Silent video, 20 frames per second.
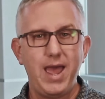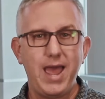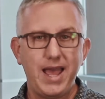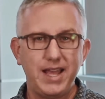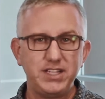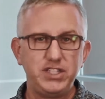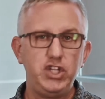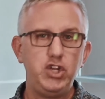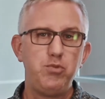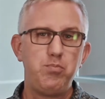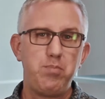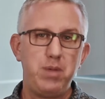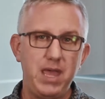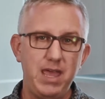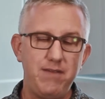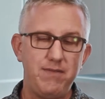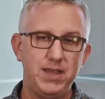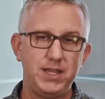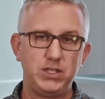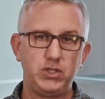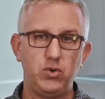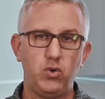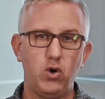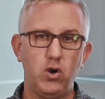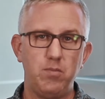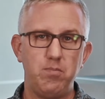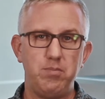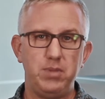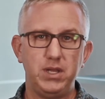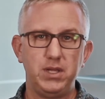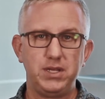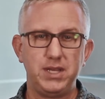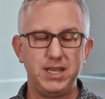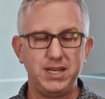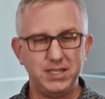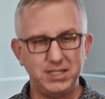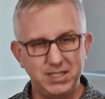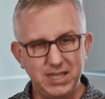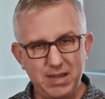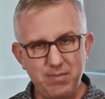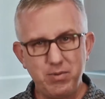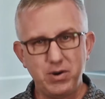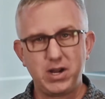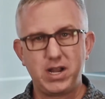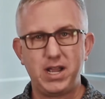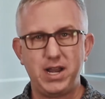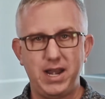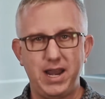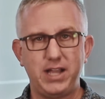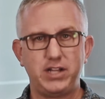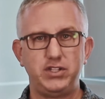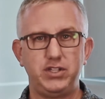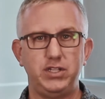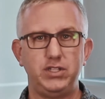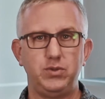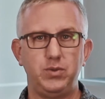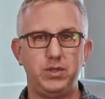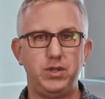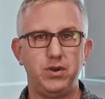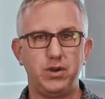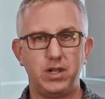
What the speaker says: as you pivot toward building deeper connections with your